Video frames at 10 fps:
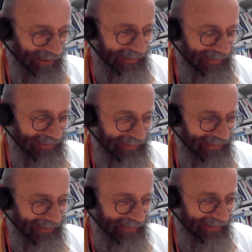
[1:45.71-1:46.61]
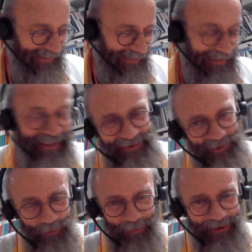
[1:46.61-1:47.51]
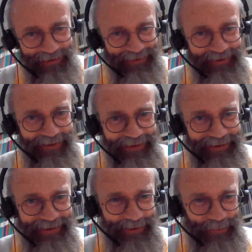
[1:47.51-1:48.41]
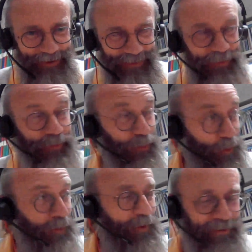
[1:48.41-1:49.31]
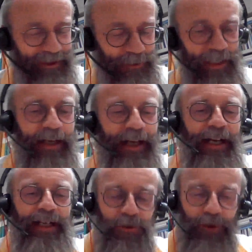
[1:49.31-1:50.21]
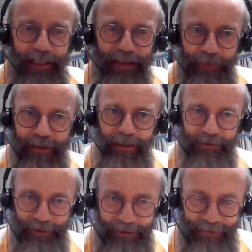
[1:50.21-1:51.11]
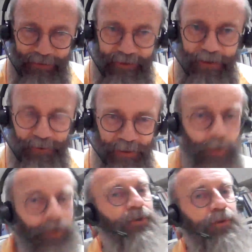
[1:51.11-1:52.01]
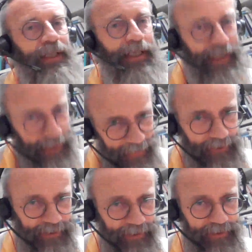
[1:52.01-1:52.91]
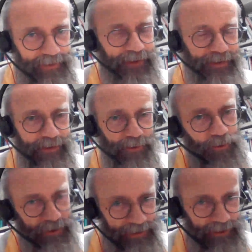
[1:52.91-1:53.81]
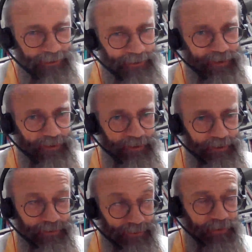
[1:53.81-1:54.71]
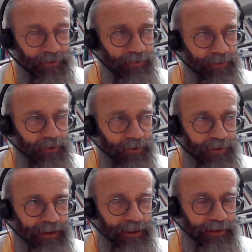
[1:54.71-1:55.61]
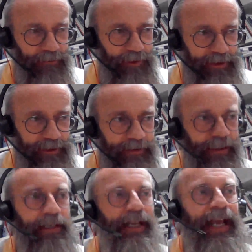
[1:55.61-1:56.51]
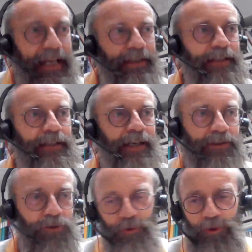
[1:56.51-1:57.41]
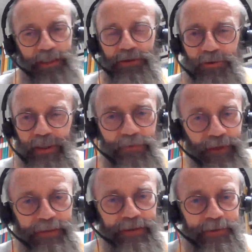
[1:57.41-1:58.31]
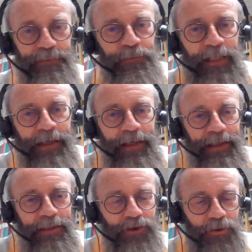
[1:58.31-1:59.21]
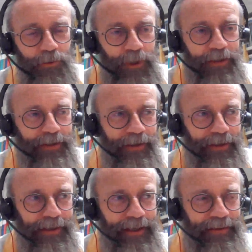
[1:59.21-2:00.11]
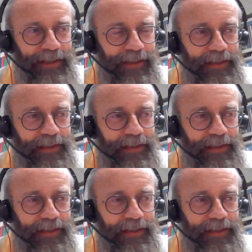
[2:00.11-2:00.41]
it has so many problems as well. So NFL increases in response to any neurodegenerative disease and any axonal injury event. So and